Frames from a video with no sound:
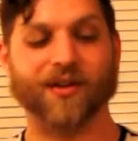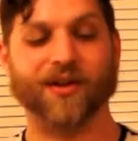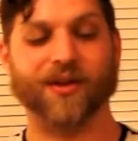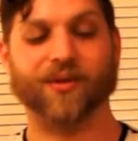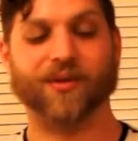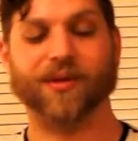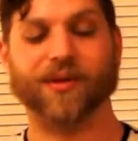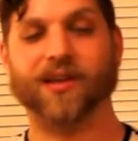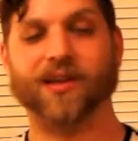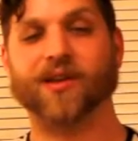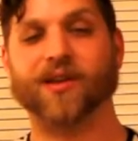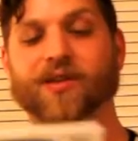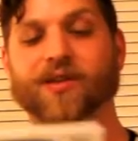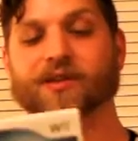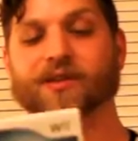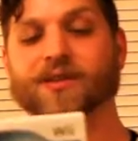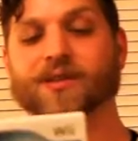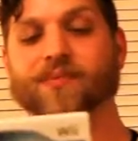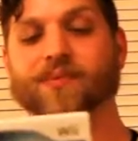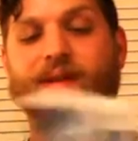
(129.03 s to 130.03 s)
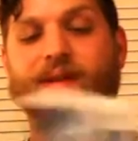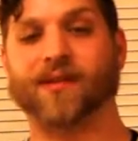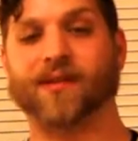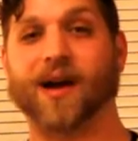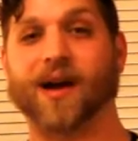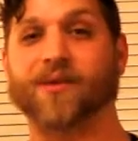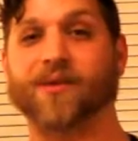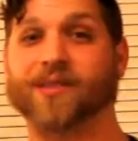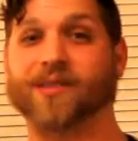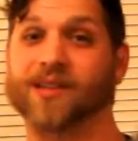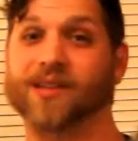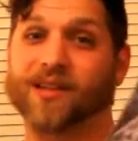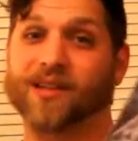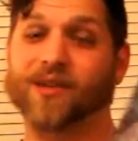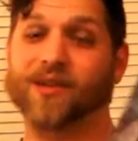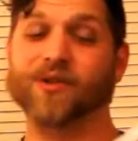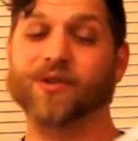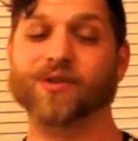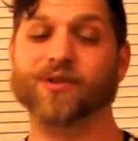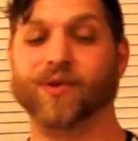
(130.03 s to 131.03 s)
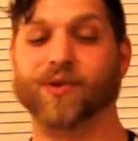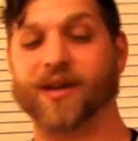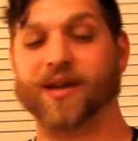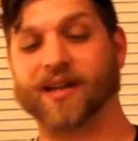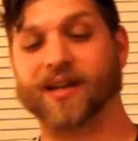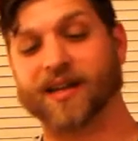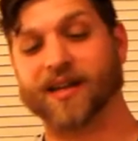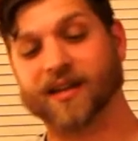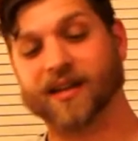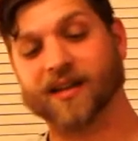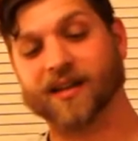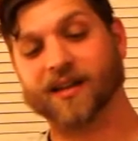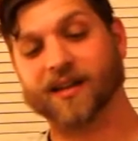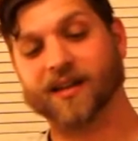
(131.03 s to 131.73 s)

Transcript: It'll be used, but that was in the used ranking